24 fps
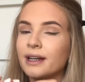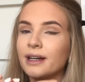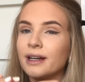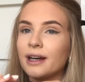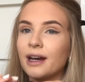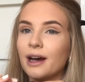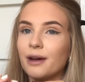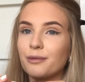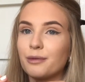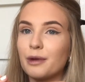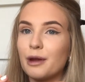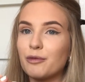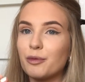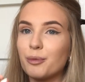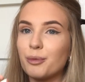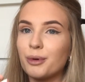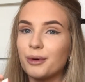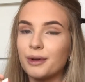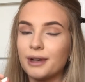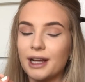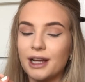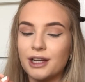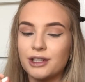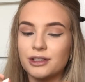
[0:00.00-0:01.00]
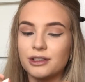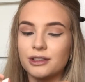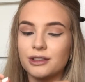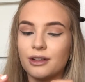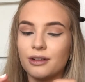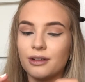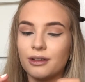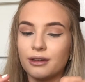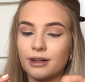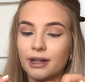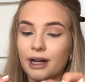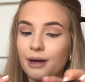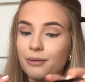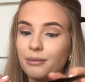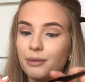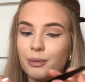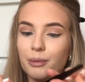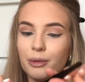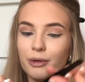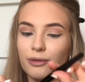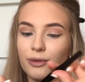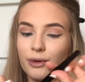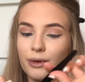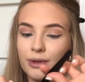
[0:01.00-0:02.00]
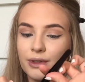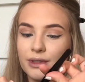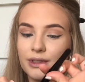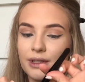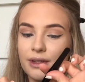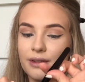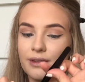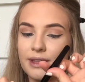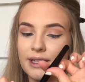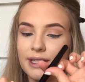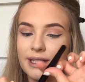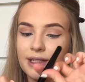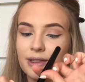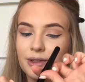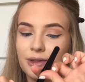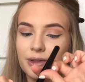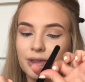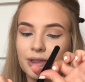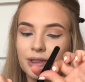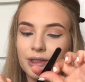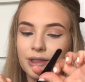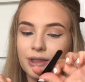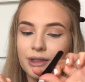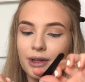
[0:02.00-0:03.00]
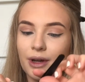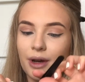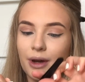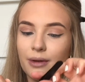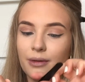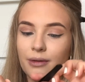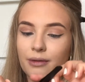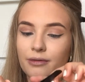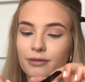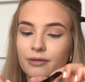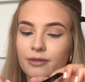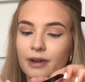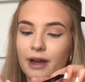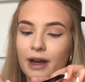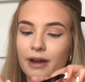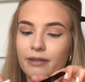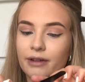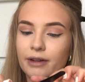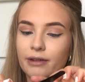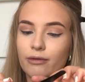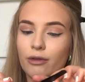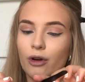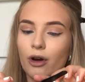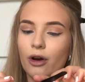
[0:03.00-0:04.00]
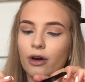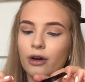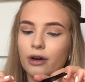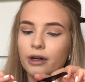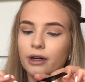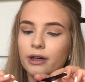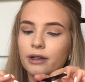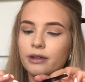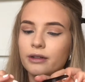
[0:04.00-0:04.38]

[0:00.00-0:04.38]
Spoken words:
I've never put lashes on camera before, so this could go very wrong.